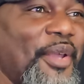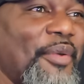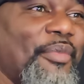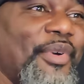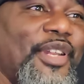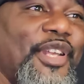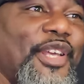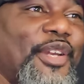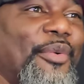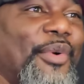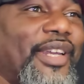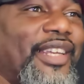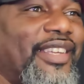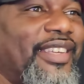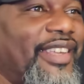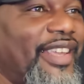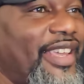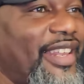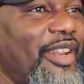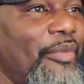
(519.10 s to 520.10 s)
But anyway,
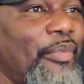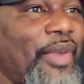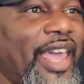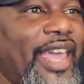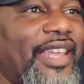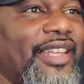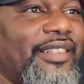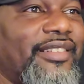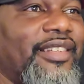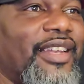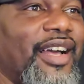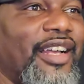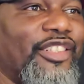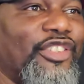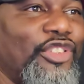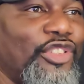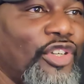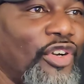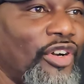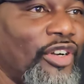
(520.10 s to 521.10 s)
Kenny
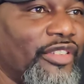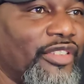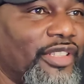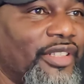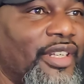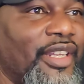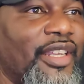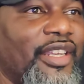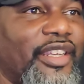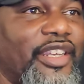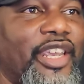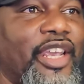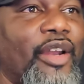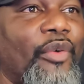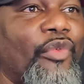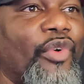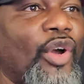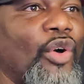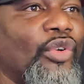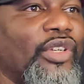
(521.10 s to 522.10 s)
McIntosh, Charger, kept
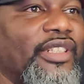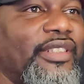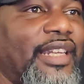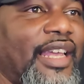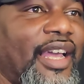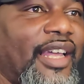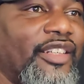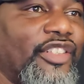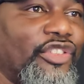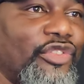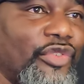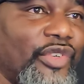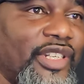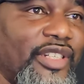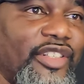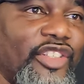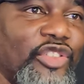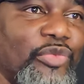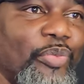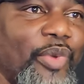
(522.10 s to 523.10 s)
rolling down the
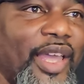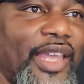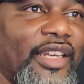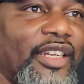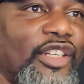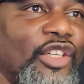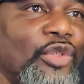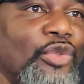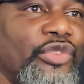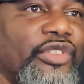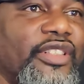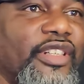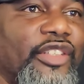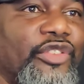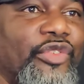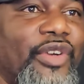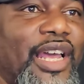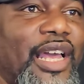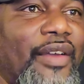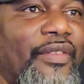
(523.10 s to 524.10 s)
street despite losing a
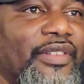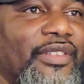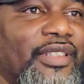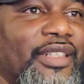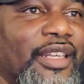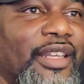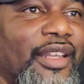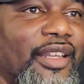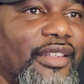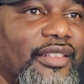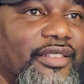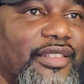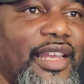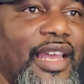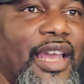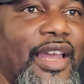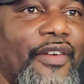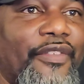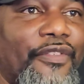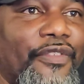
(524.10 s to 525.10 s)
driver's
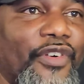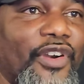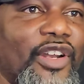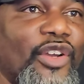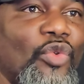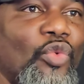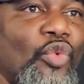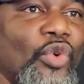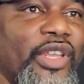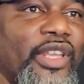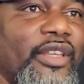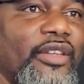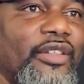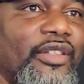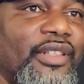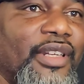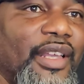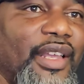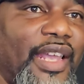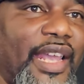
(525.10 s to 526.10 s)
side front
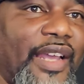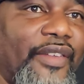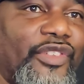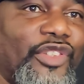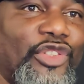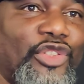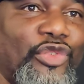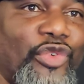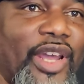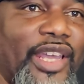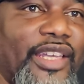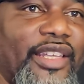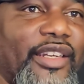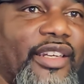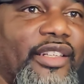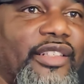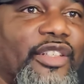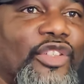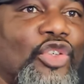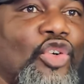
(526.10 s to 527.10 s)
wheel after striking
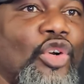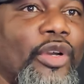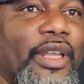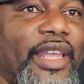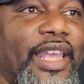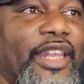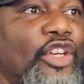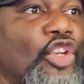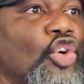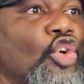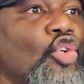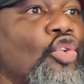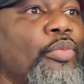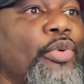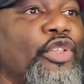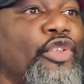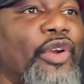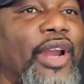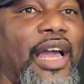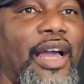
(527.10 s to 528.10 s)
an
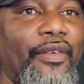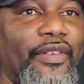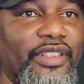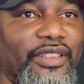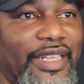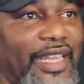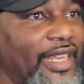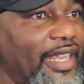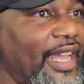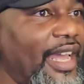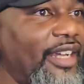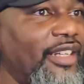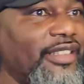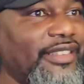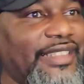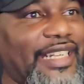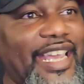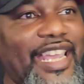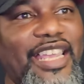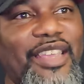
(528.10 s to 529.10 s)
Uber driver. They got
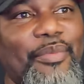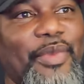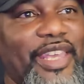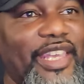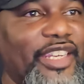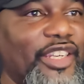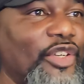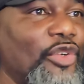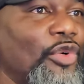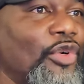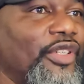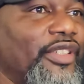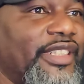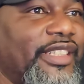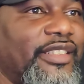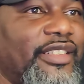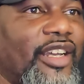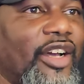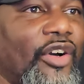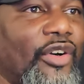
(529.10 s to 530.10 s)
her name, ain't going
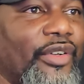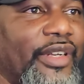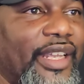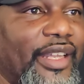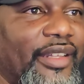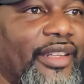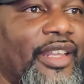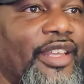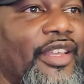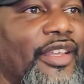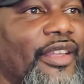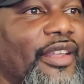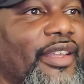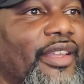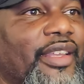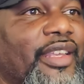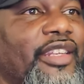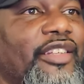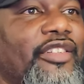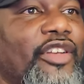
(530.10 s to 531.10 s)
into all that.
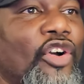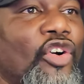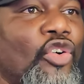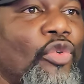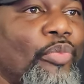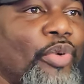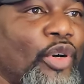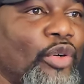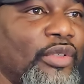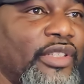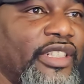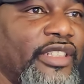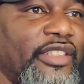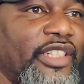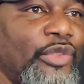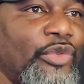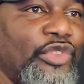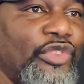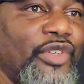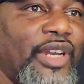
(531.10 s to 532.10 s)
He told police
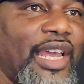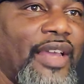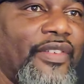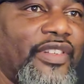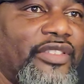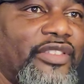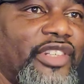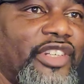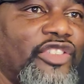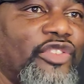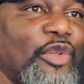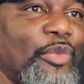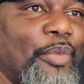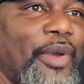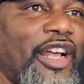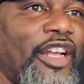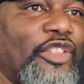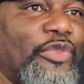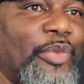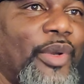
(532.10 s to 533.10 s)
he was driving 60
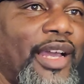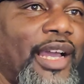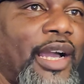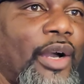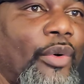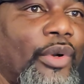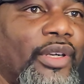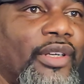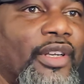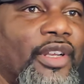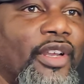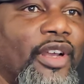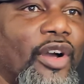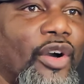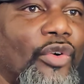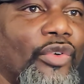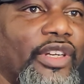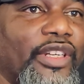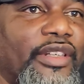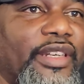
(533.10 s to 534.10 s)
miles per hour
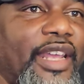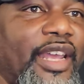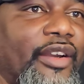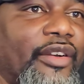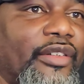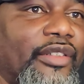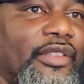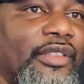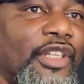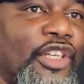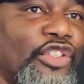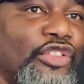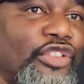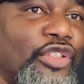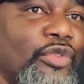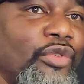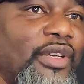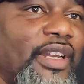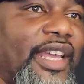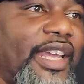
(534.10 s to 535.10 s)
on a narrow
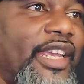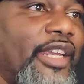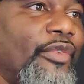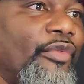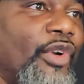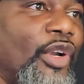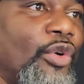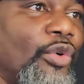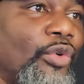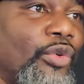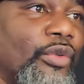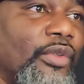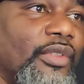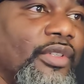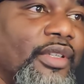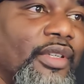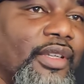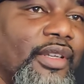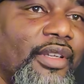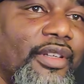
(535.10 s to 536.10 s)
2-lane road.
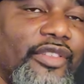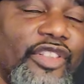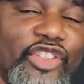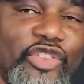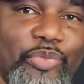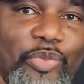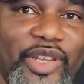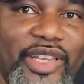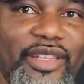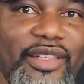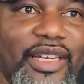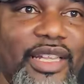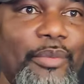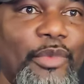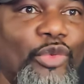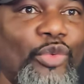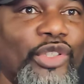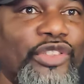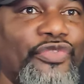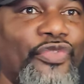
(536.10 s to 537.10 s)
The speed
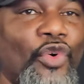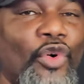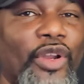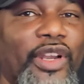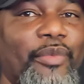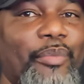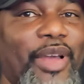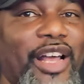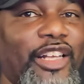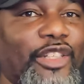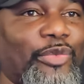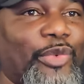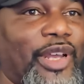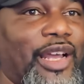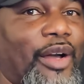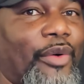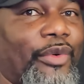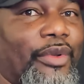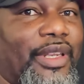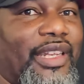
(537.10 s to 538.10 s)
limit was 40 miles per
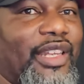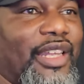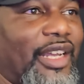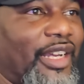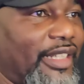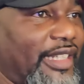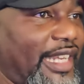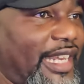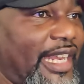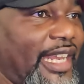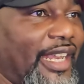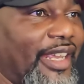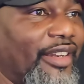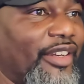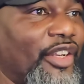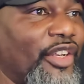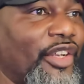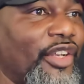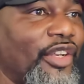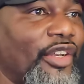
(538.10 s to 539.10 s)
hour. Again,
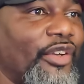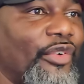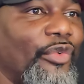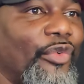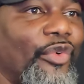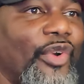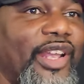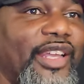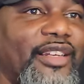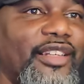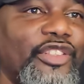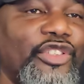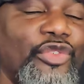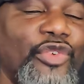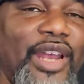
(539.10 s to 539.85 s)
reckless